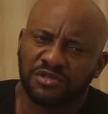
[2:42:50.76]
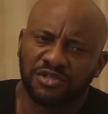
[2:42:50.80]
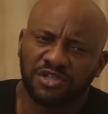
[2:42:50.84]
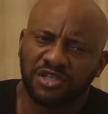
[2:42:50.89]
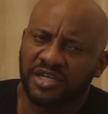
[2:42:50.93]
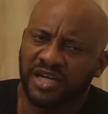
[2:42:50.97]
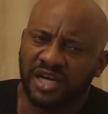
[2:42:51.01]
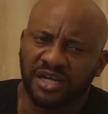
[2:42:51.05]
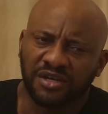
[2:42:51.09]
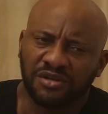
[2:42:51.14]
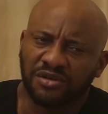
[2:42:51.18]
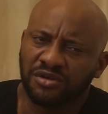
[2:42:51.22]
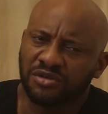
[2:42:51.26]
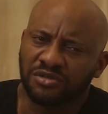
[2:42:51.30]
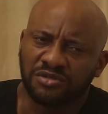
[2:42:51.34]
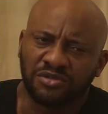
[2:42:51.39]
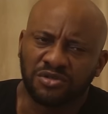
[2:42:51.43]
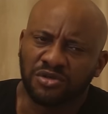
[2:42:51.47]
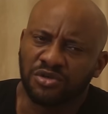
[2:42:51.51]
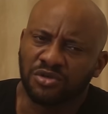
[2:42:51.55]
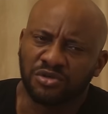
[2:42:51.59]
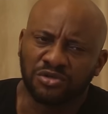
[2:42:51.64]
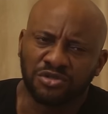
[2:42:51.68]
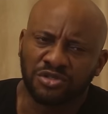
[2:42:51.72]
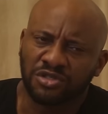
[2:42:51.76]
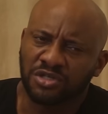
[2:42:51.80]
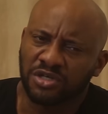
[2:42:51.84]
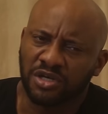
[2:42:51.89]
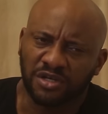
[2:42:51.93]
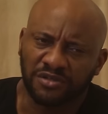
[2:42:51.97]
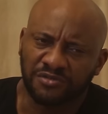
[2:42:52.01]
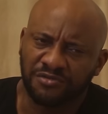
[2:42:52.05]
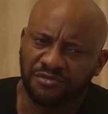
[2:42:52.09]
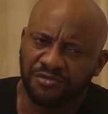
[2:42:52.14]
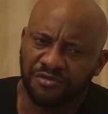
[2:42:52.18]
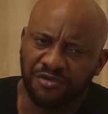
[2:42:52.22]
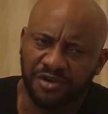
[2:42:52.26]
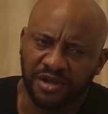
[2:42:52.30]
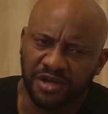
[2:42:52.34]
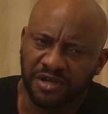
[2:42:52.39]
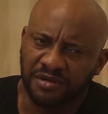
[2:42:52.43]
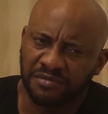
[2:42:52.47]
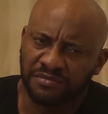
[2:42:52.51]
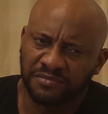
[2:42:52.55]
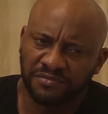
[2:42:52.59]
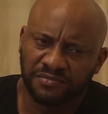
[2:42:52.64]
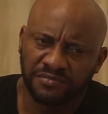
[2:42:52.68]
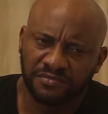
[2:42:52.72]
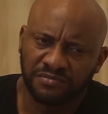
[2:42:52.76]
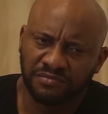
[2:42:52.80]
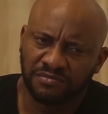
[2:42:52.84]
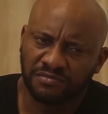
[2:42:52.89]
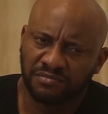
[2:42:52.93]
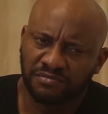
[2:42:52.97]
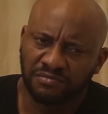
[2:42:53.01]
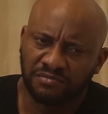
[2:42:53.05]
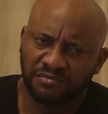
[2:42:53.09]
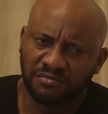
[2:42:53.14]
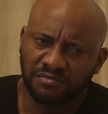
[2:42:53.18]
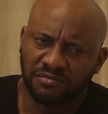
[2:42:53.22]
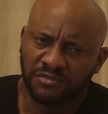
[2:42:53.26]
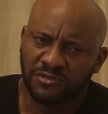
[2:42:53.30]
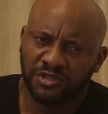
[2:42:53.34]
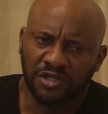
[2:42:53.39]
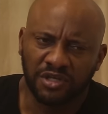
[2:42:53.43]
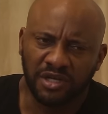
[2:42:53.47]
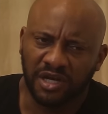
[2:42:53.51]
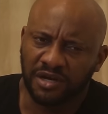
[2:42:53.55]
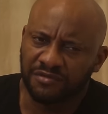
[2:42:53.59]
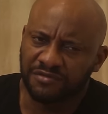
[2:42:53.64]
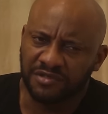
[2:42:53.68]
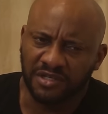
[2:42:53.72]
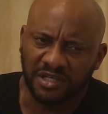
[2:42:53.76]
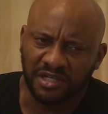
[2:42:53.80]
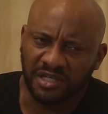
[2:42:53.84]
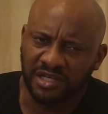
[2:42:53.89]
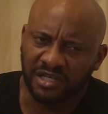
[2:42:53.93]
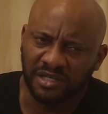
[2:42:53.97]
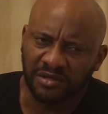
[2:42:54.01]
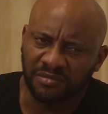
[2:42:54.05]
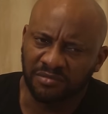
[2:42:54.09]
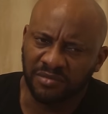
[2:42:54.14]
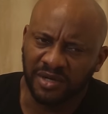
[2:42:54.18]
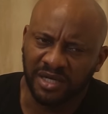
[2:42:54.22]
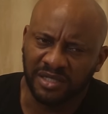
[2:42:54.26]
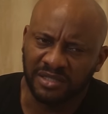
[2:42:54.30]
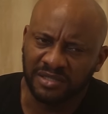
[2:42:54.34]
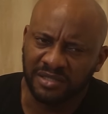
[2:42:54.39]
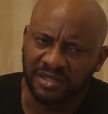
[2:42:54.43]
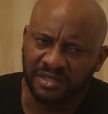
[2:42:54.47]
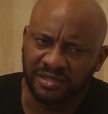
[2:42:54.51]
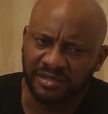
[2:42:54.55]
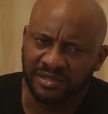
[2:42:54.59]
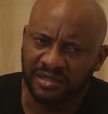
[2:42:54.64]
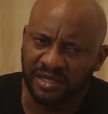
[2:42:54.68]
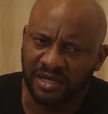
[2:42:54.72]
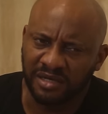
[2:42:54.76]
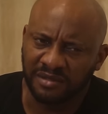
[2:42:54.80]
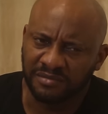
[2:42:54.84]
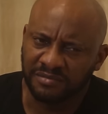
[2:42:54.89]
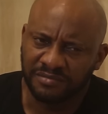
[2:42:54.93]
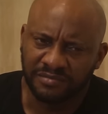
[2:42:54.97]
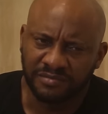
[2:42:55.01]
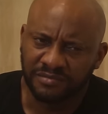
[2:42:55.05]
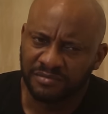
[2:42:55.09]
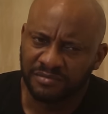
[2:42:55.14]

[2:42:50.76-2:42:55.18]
She cannot go scot-free. Not after killing my sister.